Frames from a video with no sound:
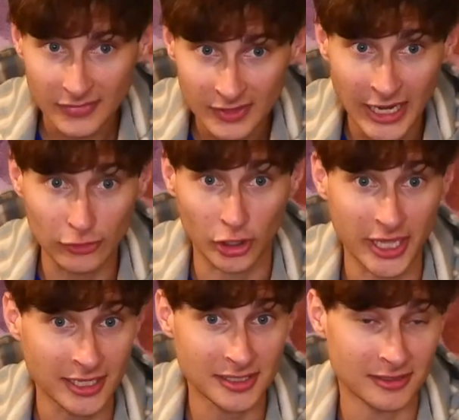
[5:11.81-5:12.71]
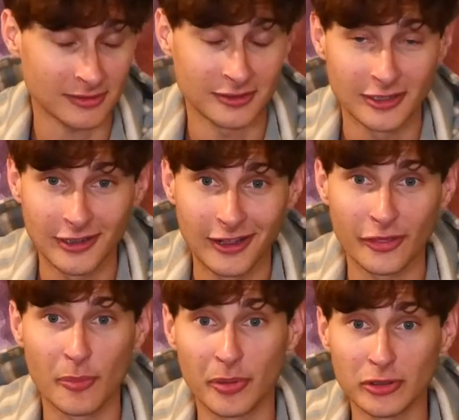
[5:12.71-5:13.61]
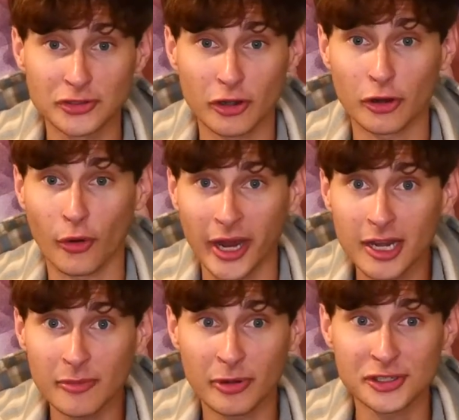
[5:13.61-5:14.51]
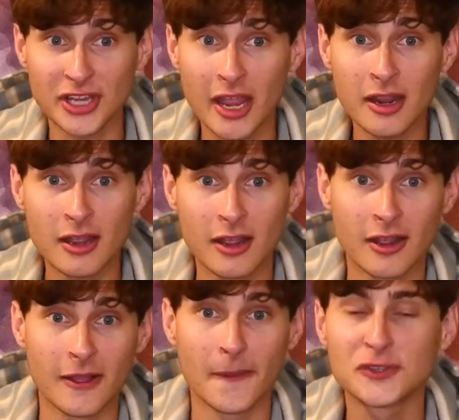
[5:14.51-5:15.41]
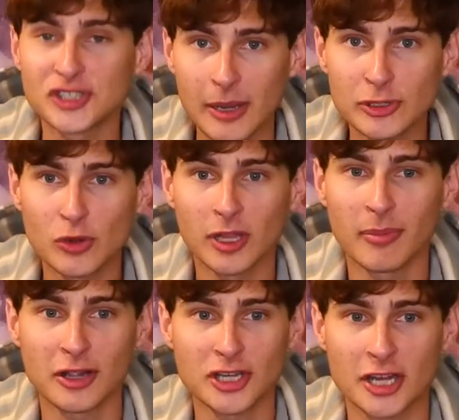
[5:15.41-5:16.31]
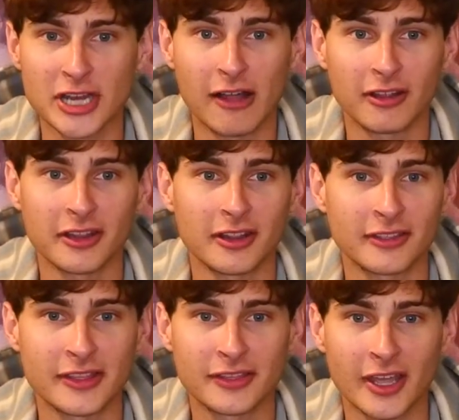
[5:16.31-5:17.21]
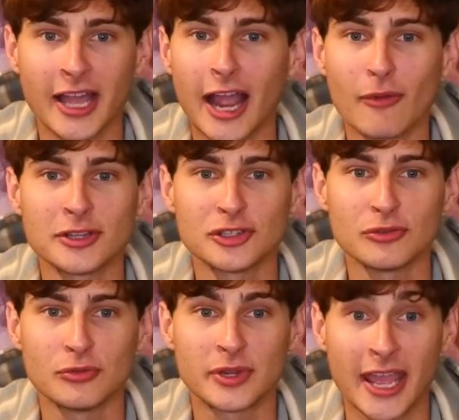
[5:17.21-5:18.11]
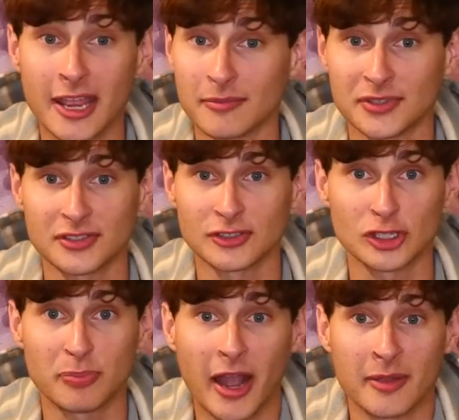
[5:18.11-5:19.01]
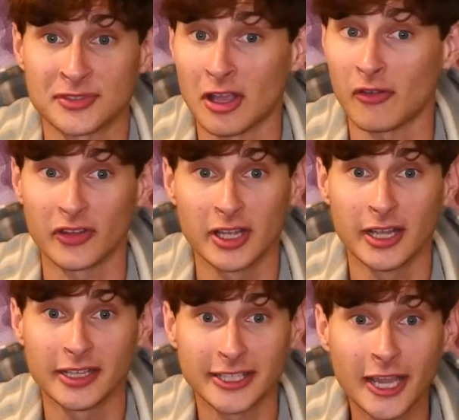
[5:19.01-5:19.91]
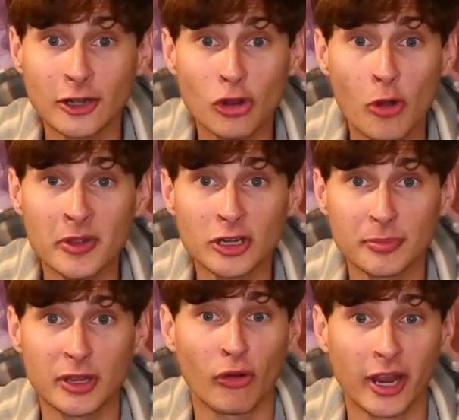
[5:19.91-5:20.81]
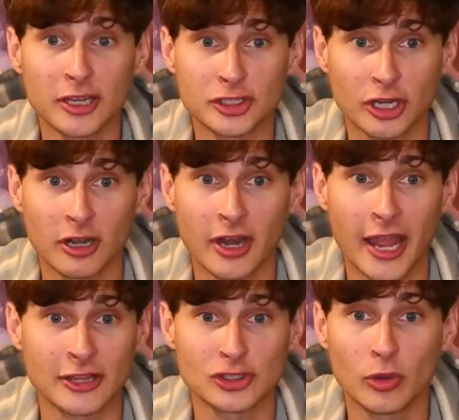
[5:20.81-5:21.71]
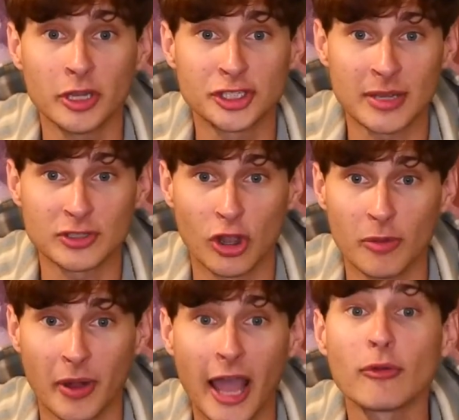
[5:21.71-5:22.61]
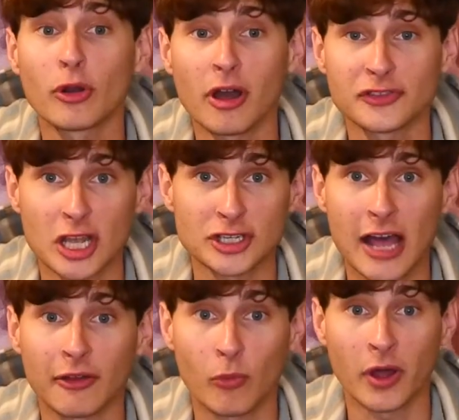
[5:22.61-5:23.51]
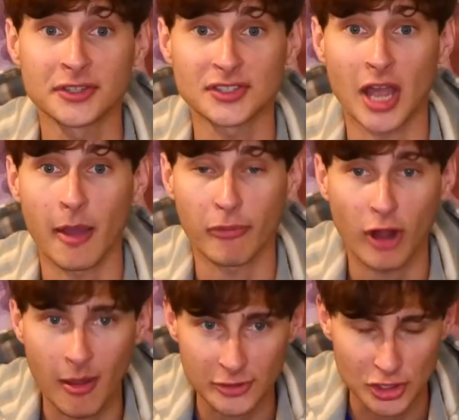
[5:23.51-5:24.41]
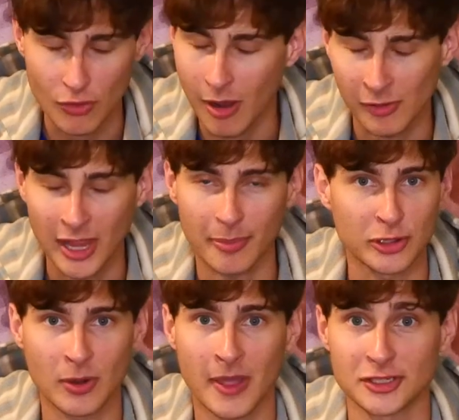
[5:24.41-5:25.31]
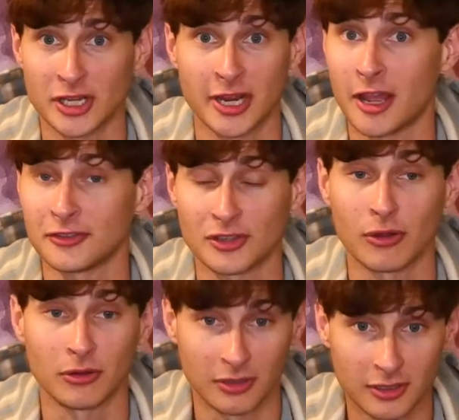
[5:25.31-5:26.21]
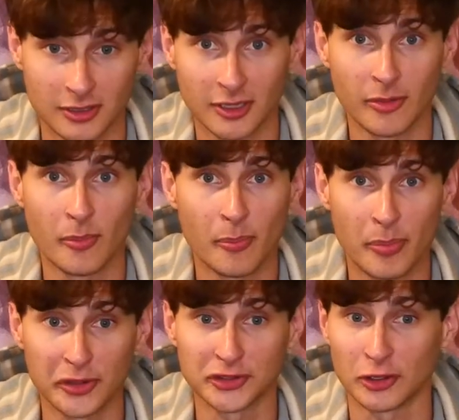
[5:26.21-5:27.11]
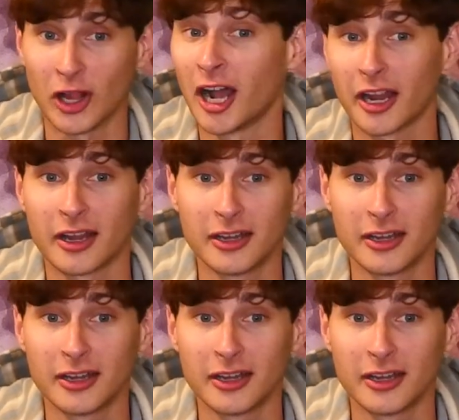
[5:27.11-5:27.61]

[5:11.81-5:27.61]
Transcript: Now look, yes, the Bills aren't great per se. Say what you will about Josh Allen, the guy wins you games just by himself. Keon Coleman could be great, sure, and so could James Cook, but I wrote off Josh Allen once. I promise you I will not be doing that shit again. So Bills are a lock.